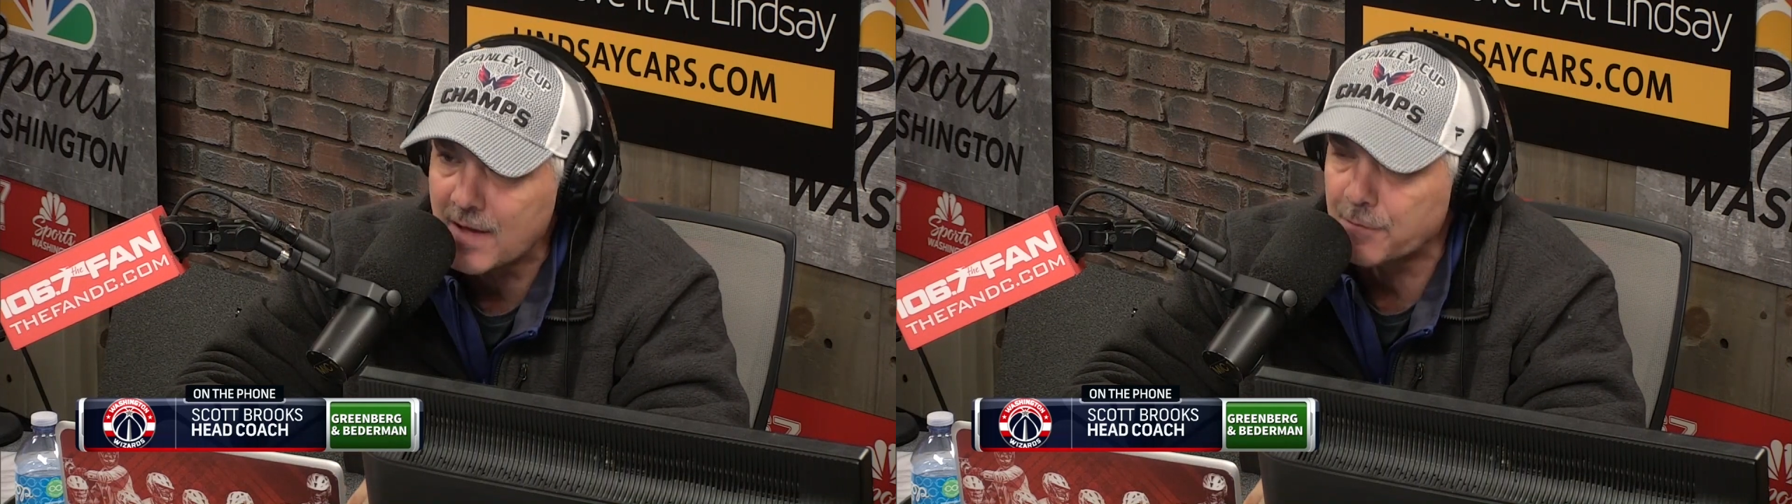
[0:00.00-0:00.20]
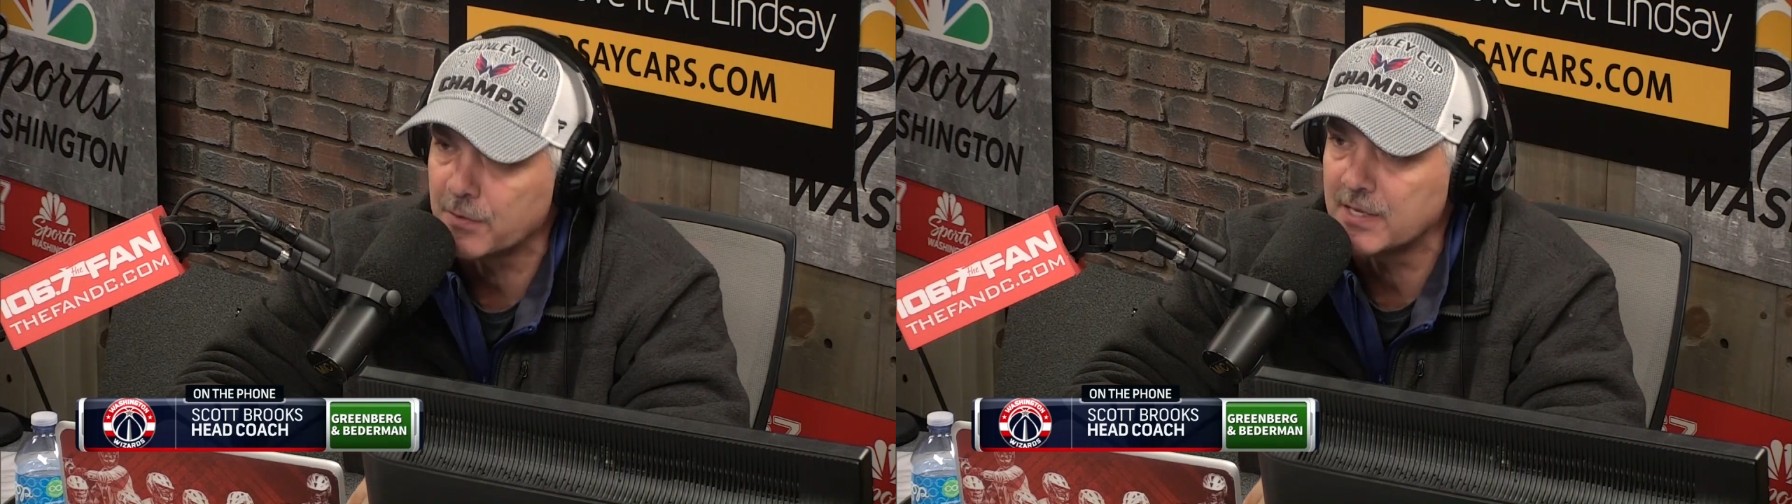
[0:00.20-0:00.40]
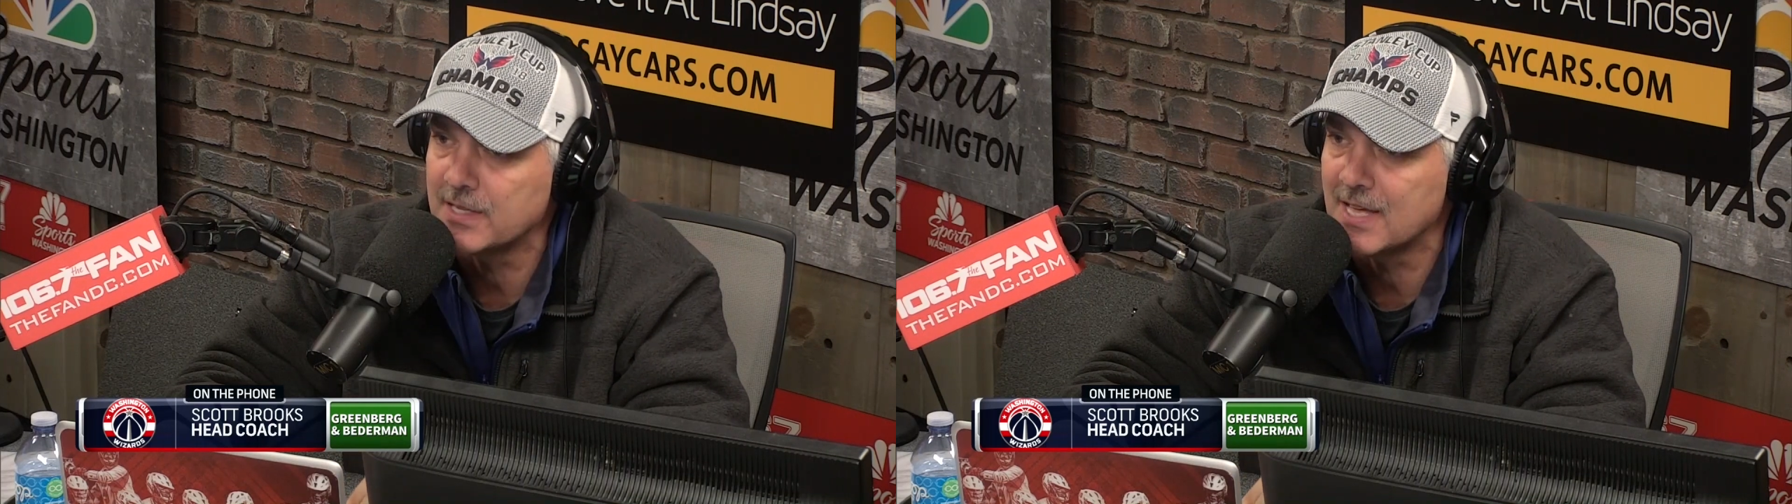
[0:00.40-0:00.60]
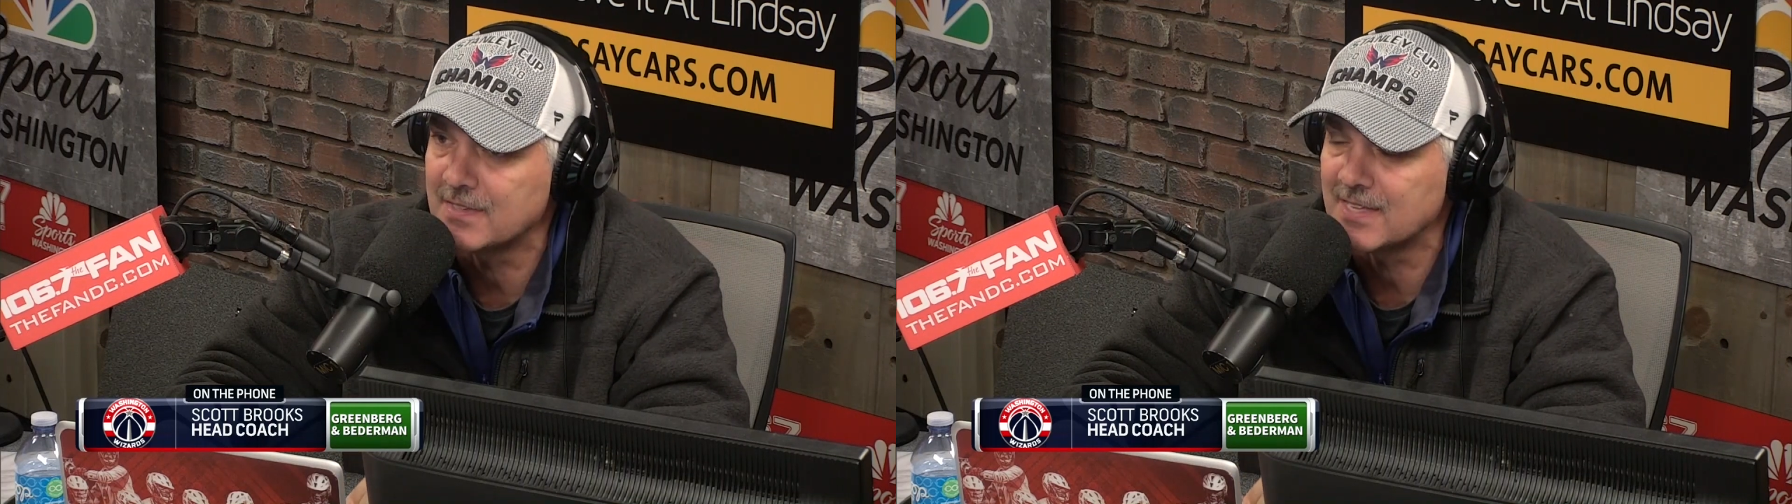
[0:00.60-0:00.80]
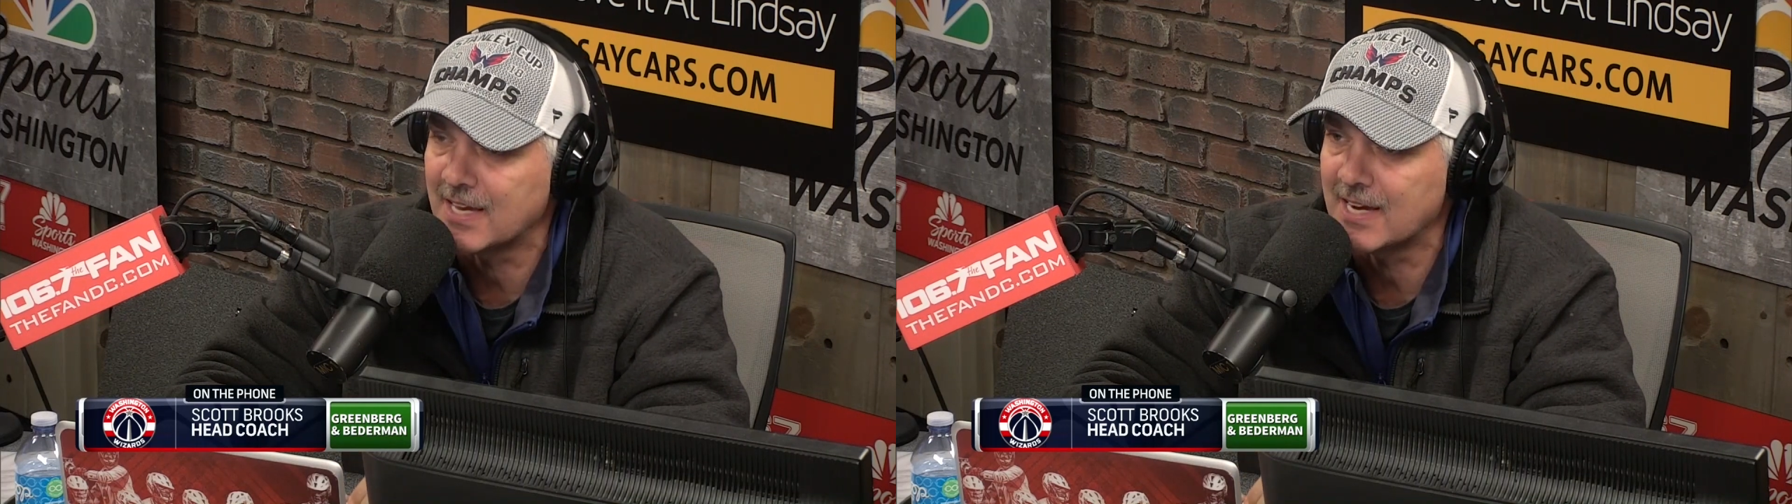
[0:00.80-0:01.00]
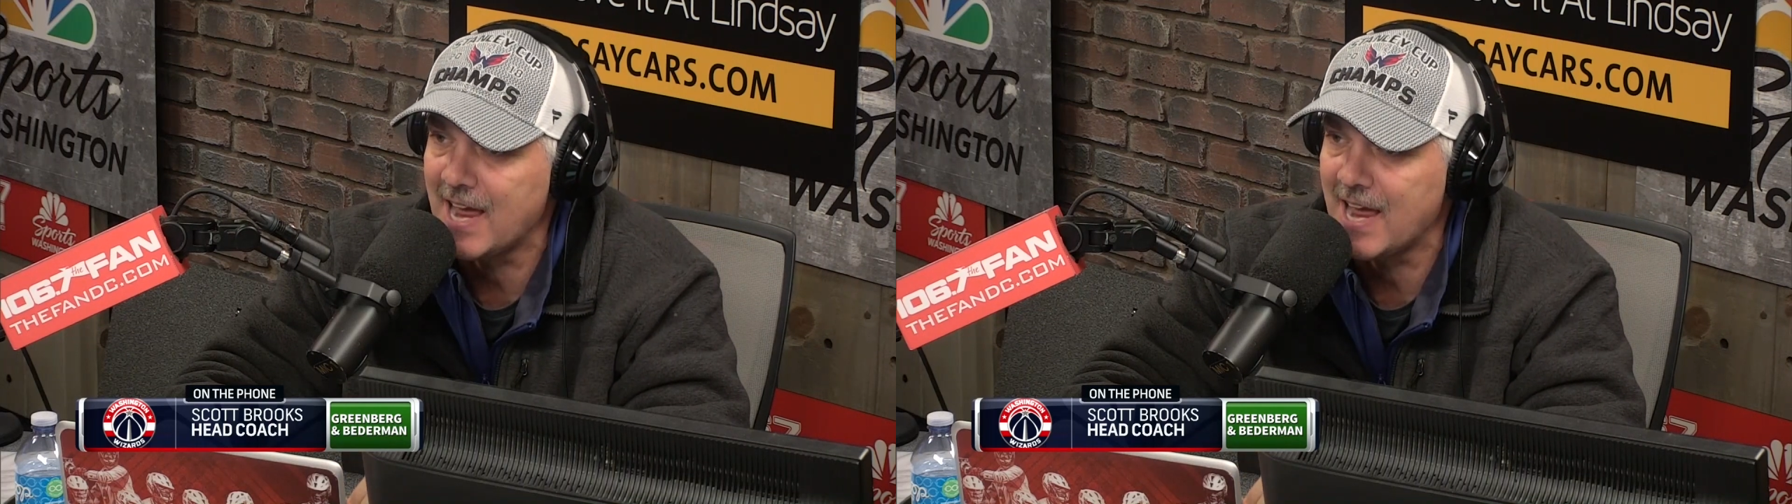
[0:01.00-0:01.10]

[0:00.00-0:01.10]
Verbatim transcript: effort in that second